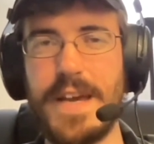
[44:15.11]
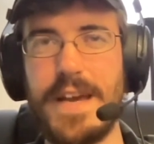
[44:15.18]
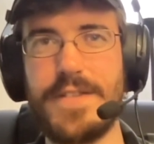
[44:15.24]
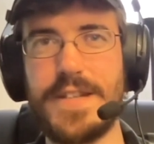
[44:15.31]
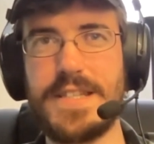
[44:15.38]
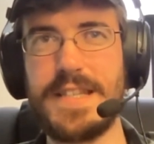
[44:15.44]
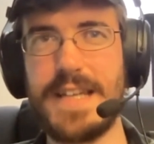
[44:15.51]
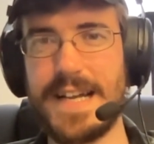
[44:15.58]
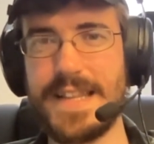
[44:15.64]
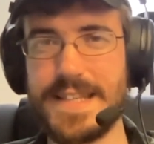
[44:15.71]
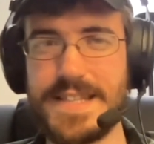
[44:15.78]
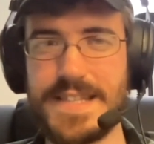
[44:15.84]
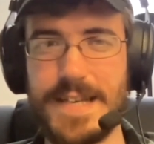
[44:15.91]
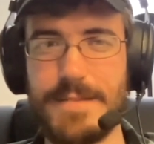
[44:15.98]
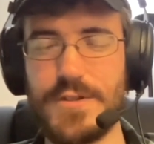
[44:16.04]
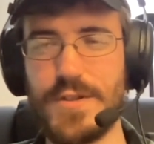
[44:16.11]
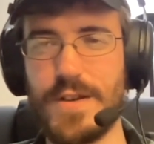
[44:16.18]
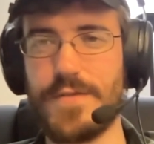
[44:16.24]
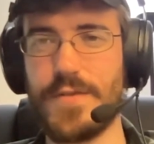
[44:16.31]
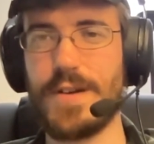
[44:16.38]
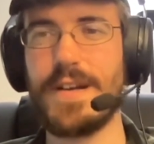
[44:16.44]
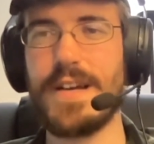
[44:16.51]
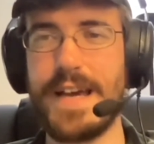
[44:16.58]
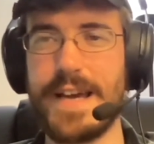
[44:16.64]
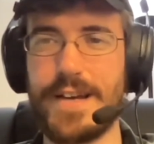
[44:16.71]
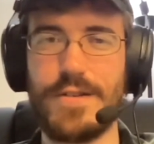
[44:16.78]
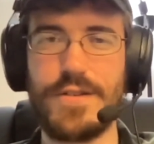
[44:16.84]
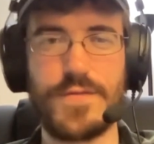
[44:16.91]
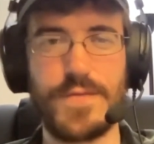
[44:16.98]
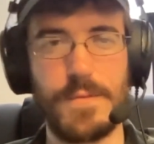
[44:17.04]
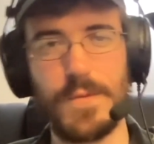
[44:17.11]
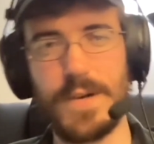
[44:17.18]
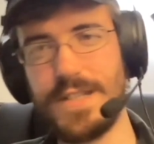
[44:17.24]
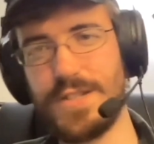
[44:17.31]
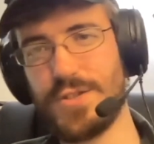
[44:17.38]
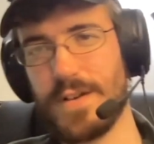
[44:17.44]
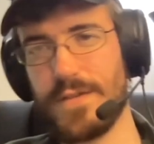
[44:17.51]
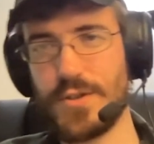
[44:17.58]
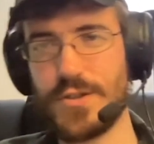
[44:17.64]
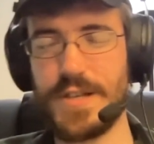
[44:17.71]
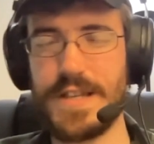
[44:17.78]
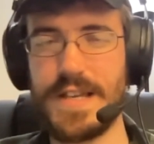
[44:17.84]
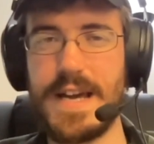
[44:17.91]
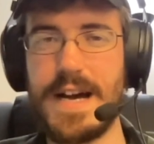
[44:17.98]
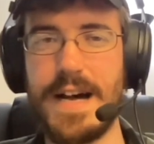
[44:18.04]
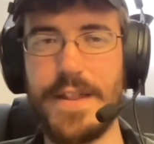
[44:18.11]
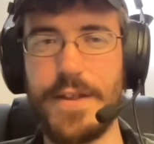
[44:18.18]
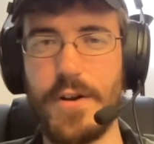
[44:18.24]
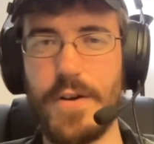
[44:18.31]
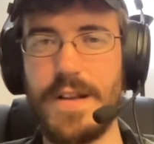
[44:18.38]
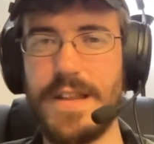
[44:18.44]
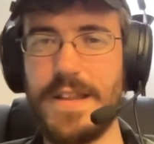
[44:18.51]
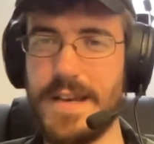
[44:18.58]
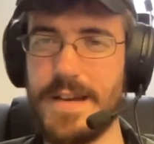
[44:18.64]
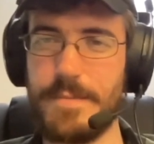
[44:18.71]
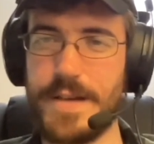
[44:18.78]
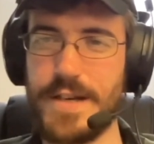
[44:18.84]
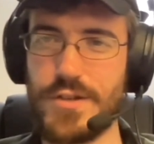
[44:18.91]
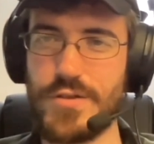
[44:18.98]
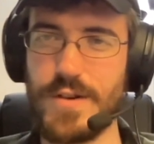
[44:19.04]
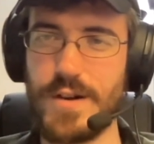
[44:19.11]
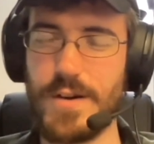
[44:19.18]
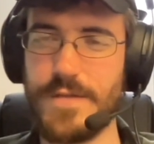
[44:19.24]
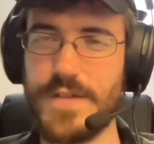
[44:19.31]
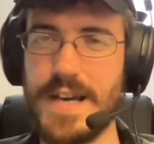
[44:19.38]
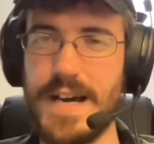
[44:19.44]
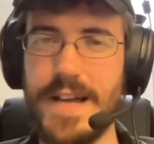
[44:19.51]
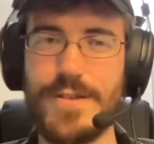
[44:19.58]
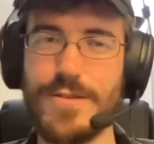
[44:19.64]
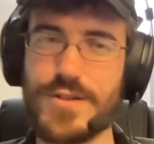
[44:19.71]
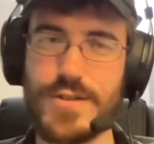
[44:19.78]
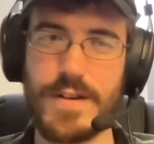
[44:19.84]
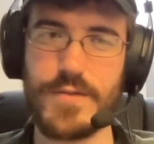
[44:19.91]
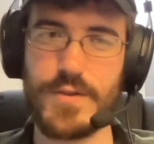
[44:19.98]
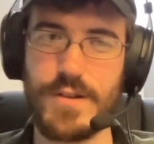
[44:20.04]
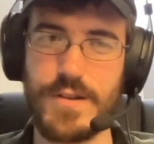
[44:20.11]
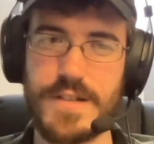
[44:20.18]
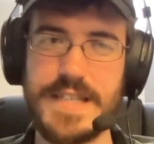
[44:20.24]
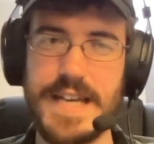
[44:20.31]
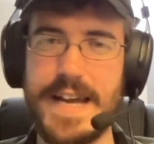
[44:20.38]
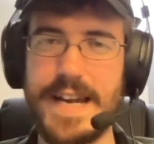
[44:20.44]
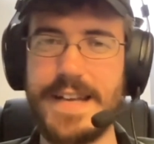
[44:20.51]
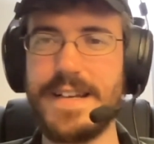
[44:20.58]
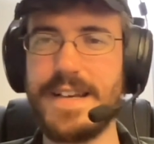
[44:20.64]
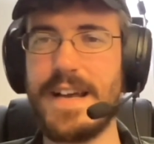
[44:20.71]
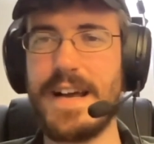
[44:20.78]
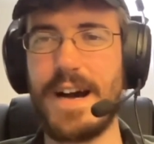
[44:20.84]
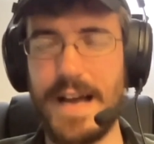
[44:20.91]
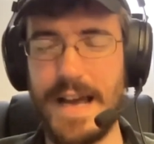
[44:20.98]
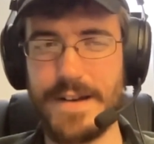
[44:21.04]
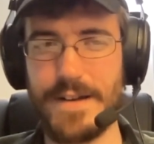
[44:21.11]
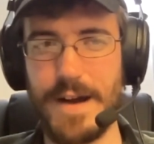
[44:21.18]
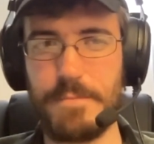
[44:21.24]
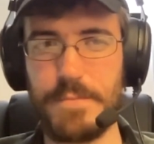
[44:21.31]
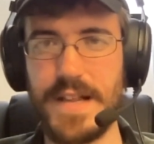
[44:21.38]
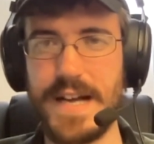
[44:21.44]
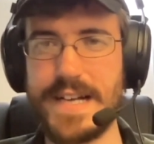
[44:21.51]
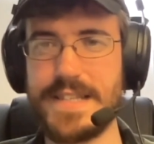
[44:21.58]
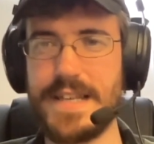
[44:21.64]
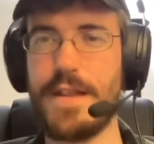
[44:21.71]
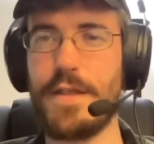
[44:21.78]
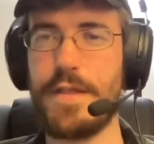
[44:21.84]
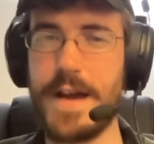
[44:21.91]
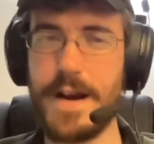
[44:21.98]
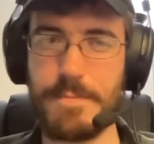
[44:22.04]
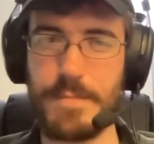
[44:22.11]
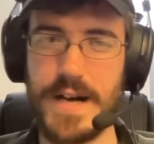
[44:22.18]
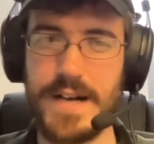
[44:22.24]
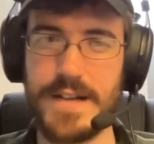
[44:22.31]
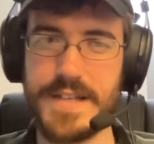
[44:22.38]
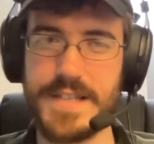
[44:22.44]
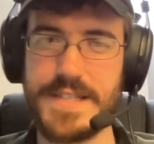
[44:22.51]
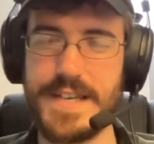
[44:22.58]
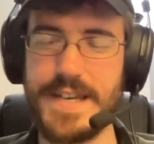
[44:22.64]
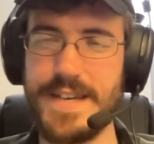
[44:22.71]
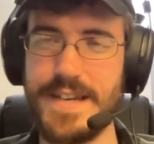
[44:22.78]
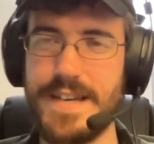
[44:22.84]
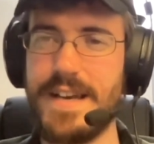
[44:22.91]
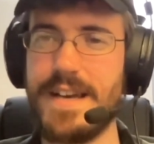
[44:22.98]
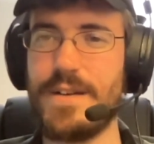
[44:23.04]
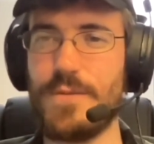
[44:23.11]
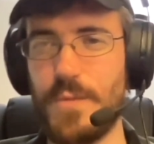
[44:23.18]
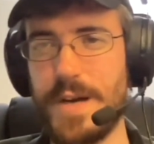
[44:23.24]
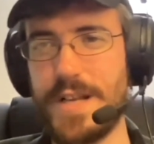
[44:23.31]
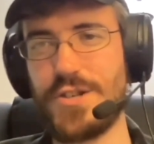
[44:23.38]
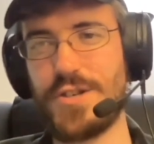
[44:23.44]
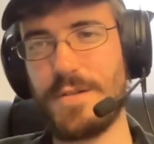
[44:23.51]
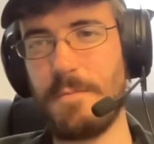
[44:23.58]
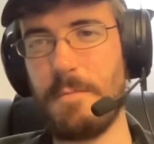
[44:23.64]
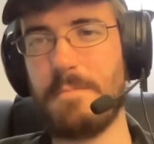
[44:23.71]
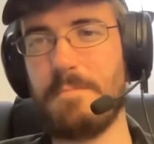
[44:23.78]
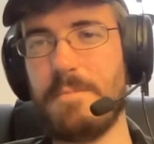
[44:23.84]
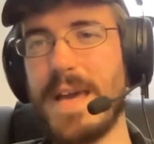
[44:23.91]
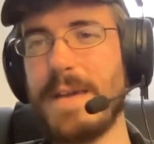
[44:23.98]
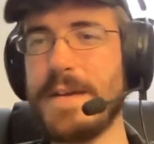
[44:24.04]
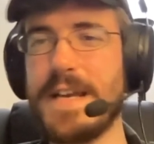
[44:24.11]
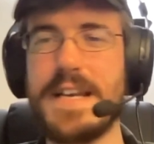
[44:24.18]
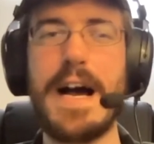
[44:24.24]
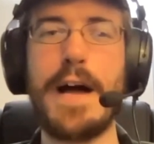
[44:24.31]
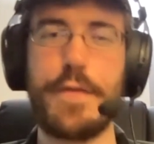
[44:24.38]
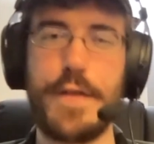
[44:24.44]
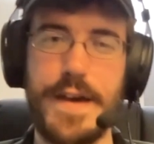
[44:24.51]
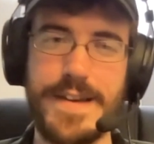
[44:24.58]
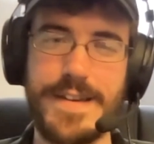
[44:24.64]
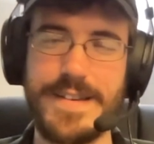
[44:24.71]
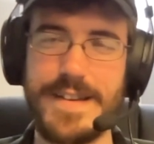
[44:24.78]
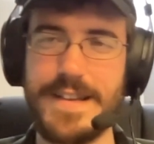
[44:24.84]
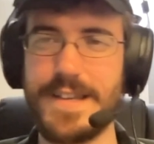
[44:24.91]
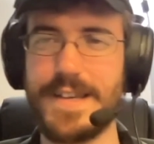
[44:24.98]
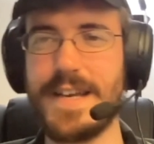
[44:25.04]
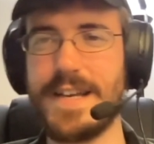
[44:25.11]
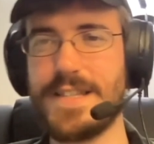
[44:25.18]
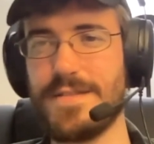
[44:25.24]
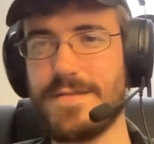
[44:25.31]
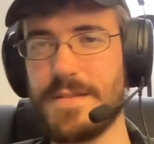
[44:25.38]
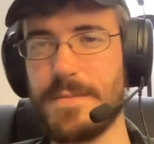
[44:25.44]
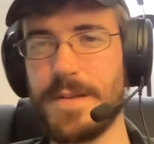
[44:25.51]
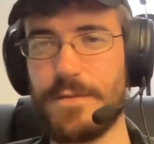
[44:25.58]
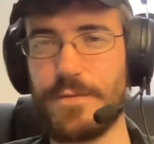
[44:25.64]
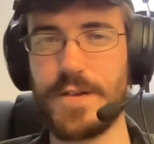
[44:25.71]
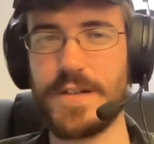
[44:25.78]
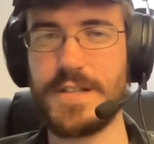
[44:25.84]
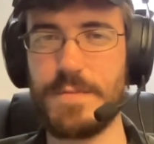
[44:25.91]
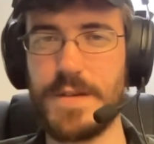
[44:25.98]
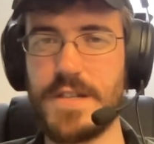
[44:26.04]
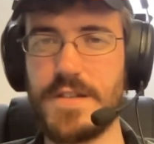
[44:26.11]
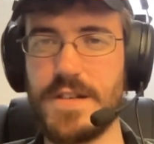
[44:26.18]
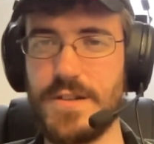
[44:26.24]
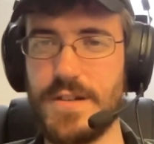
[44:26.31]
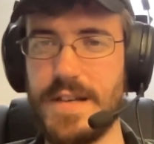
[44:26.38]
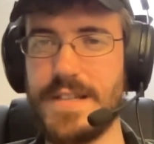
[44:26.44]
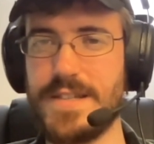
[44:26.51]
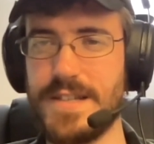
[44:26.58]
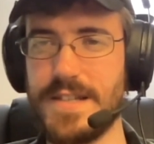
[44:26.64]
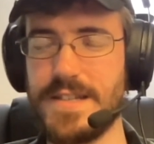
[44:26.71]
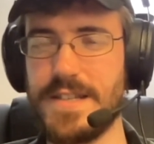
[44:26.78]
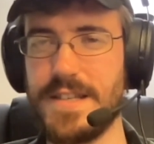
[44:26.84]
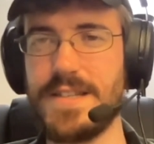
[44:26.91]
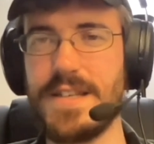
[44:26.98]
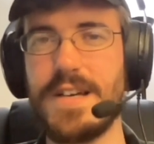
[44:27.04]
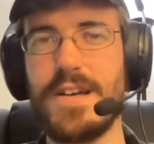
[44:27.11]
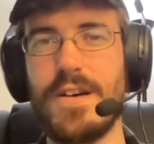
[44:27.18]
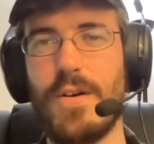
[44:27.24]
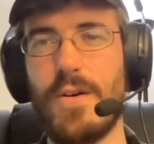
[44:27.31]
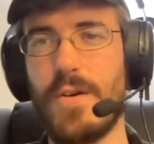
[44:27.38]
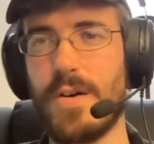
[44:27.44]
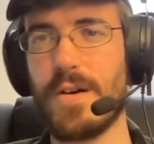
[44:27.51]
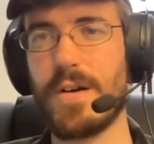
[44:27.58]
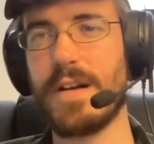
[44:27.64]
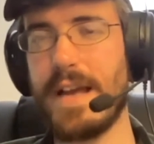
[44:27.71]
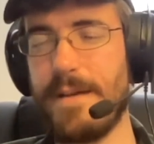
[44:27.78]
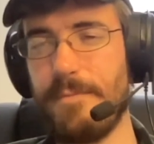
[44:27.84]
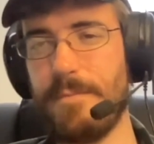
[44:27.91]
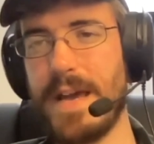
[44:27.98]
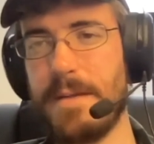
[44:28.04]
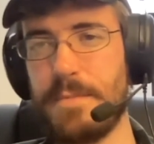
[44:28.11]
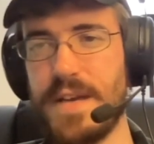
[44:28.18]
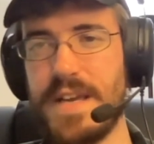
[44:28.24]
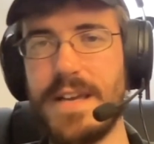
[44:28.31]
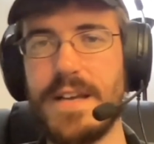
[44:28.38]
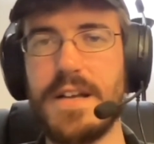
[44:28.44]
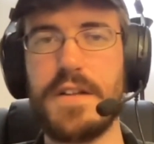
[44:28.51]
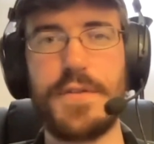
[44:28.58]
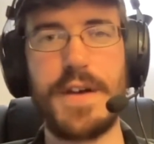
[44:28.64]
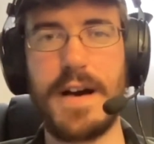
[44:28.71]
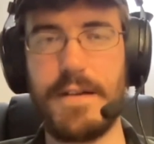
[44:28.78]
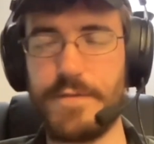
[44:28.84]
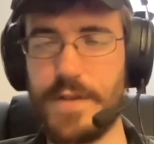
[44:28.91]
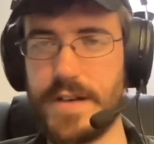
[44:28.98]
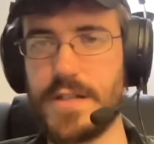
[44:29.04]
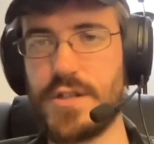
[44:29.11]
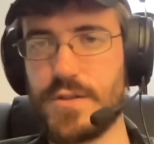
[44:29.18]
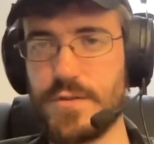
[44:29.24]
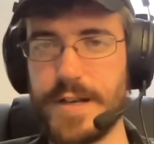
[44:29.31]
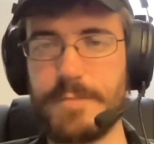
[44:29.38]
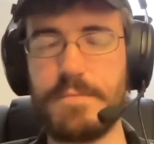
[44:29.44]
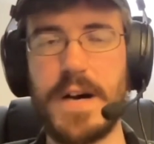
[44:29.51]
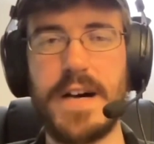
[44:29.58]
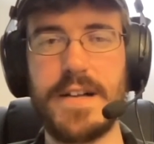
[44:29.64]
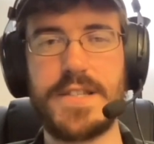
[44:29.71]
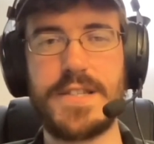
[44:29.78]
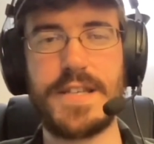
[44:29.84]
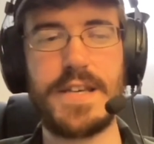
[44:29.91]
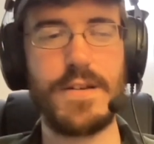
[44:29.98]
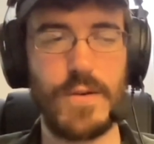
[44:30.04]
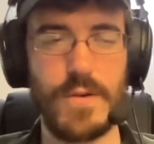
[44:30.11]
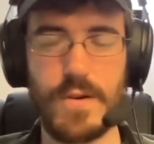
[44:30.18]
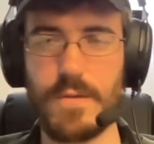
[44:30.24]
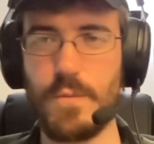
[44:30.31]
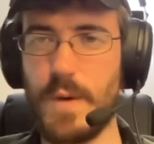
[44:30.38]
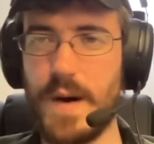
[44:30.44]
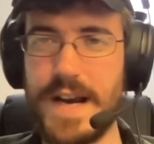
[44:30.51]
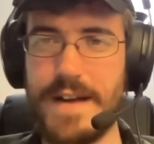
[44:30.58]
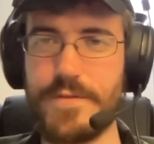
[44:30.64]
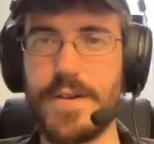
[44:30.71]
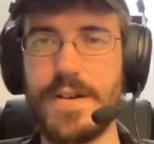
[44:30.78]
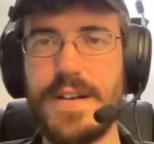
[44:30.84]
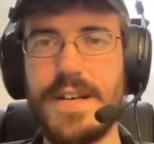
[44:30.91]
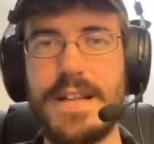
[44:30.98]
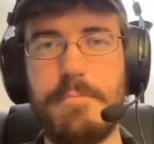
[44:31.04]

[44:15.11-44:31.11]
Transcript: If it's not the same server, it goes from one server to the other. The administrator of the other server looks at it and applies their policy, which may be nothing in the case of some of the free speech instances, or it may be a very strict policy, or whatever.